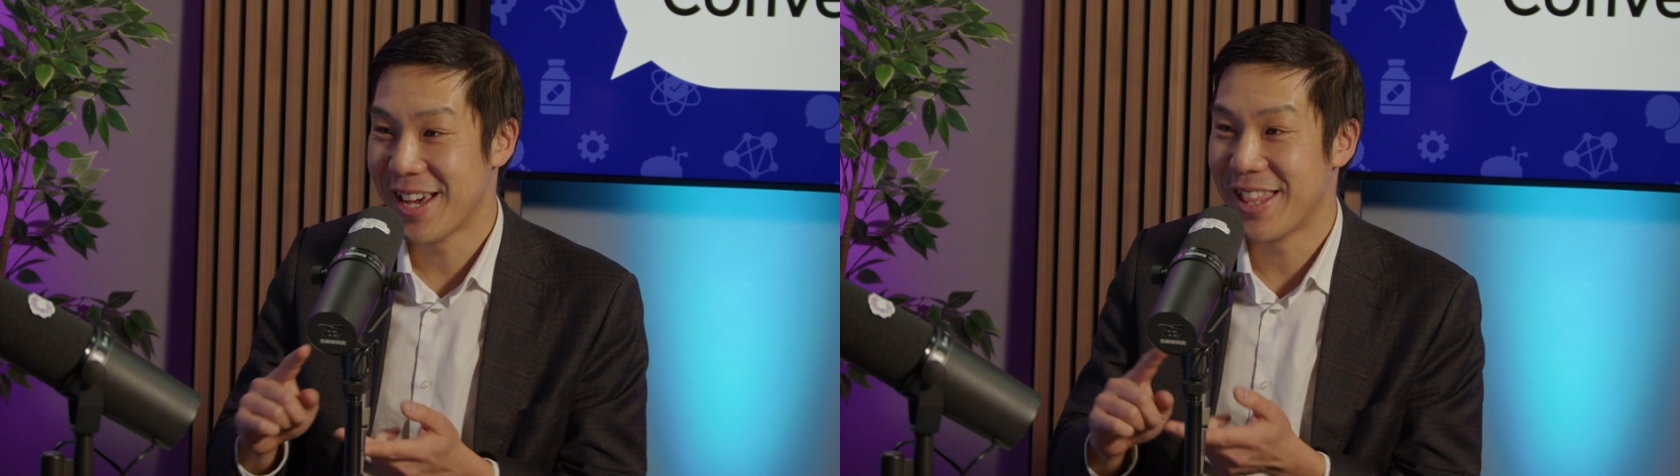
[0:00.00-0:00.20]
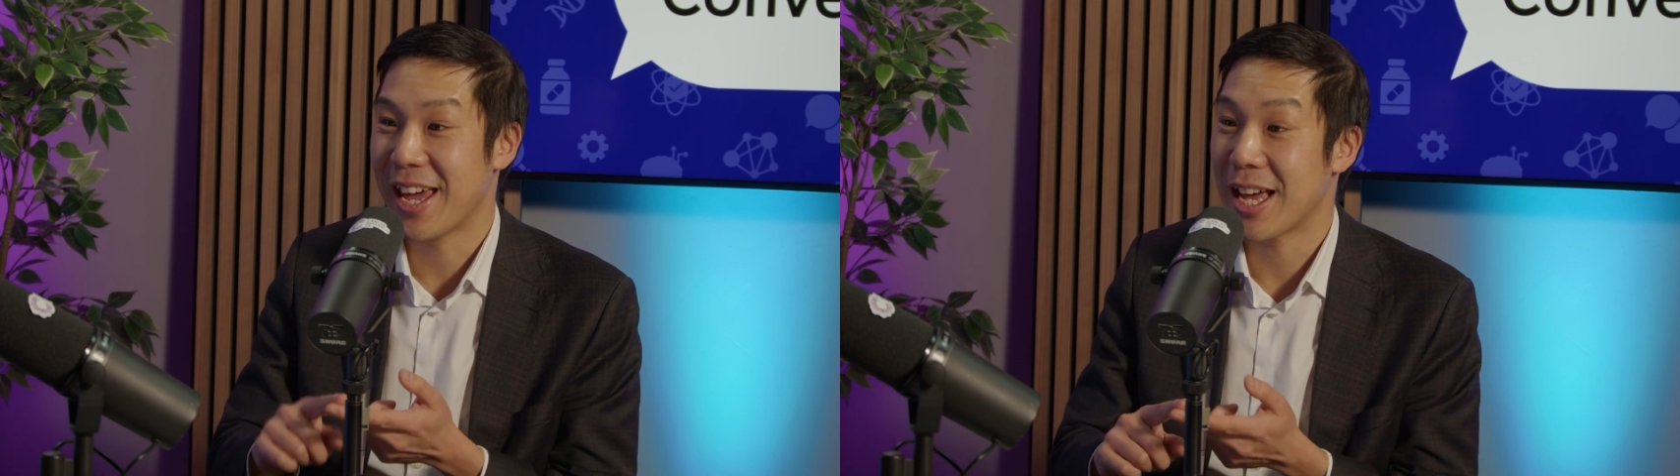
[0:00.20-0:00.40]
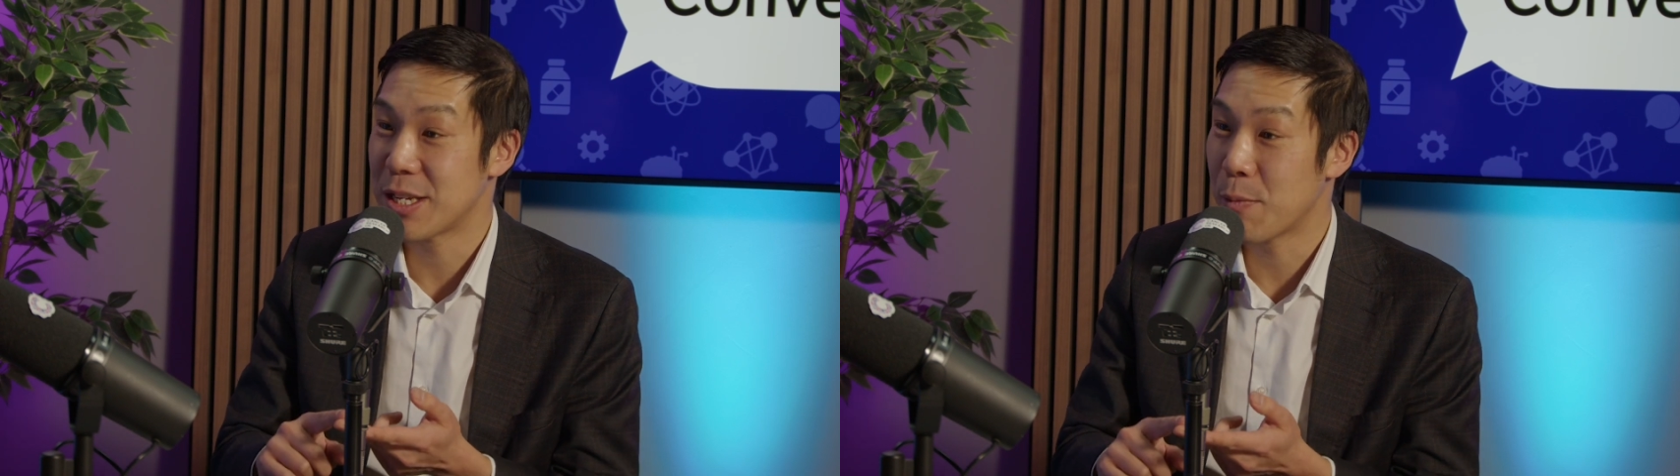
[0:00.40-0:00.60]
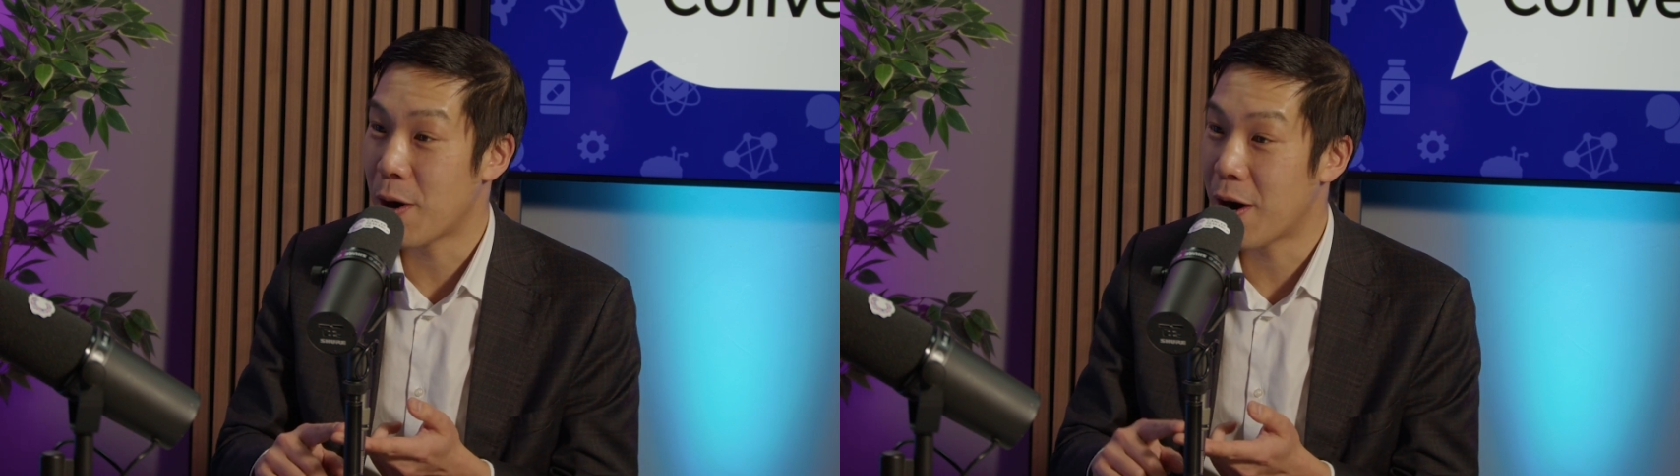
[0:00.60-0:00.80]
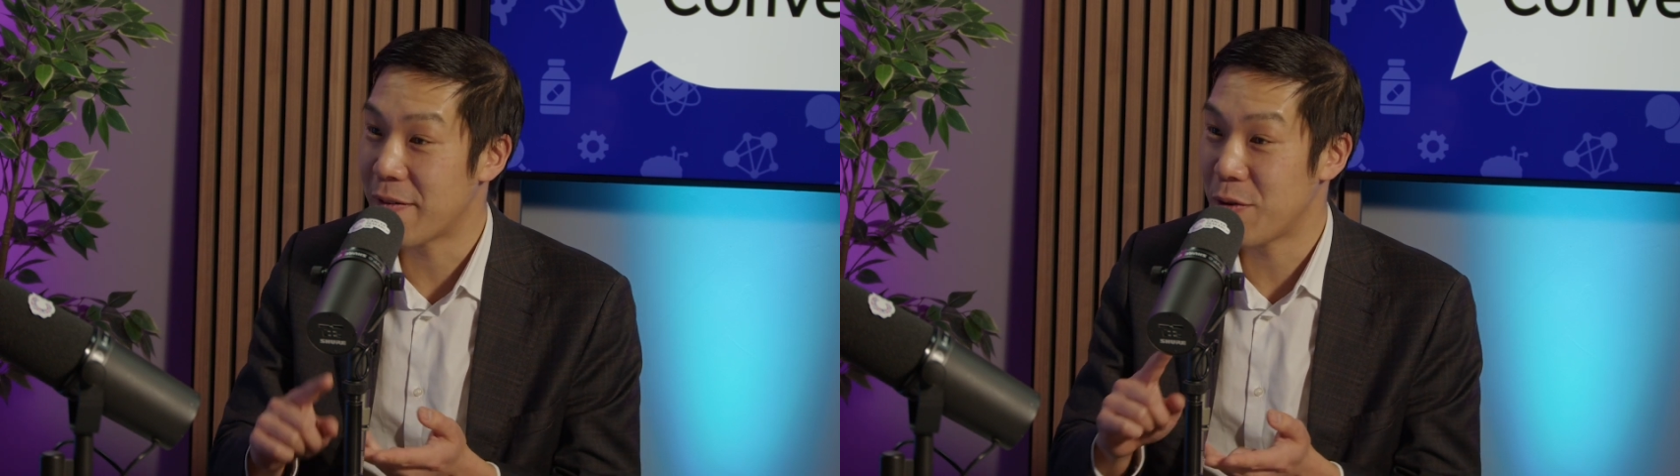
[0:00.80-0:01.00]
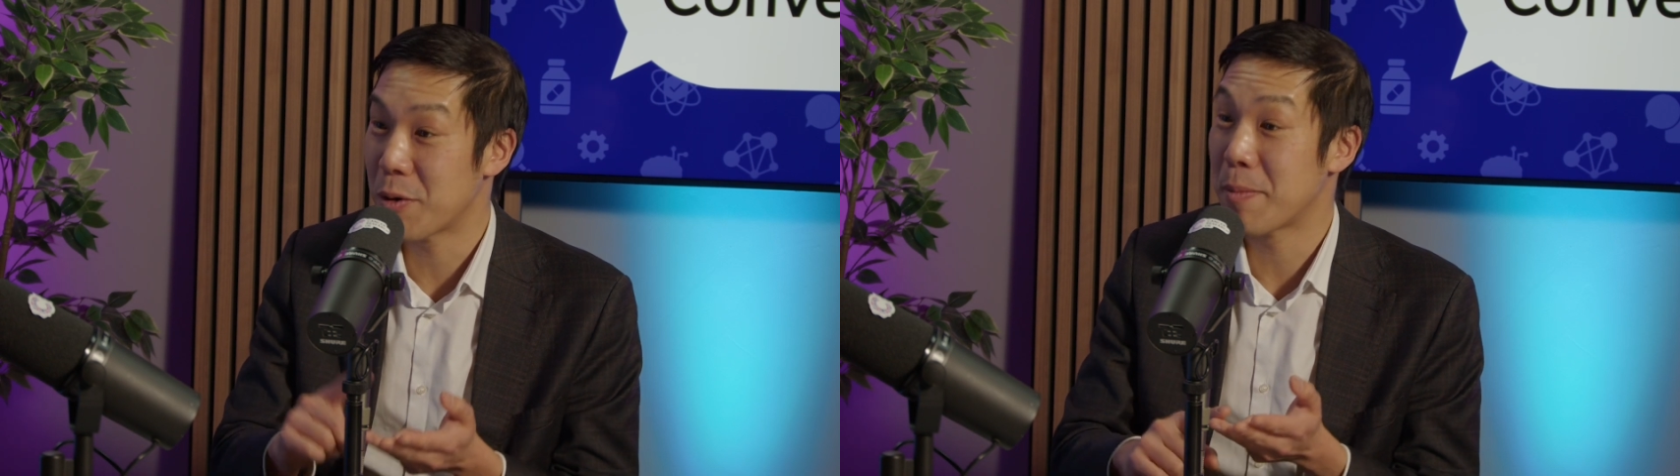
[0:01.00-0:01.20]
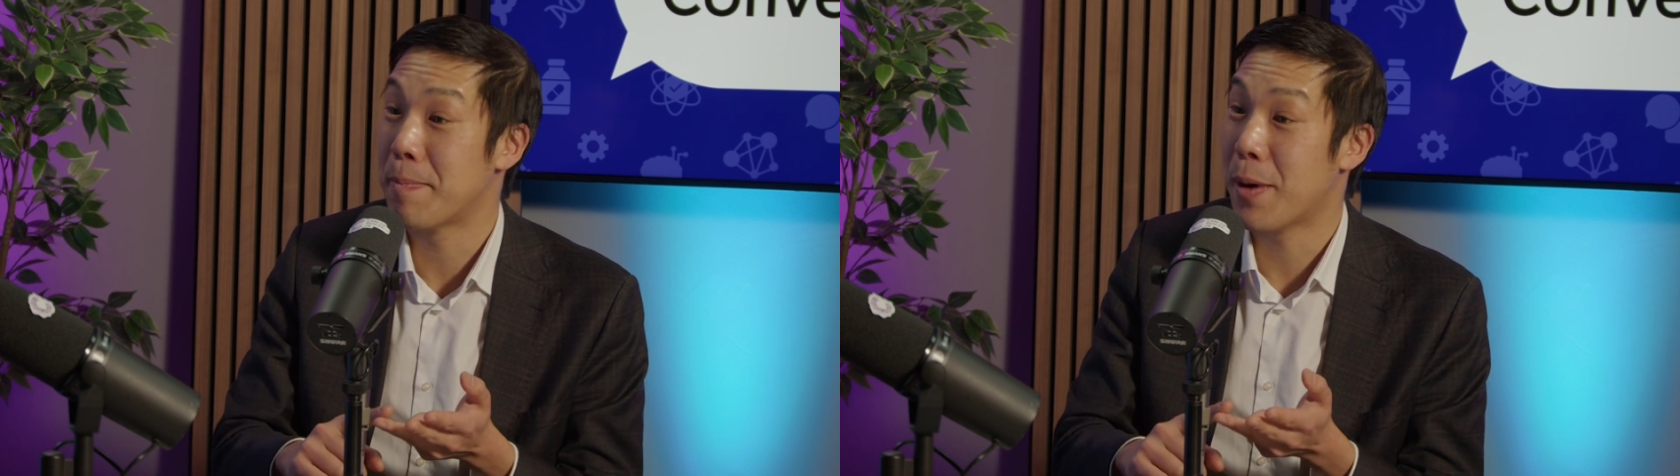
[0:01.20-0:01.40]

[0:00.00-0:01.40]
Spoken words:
They get it well. And if you want to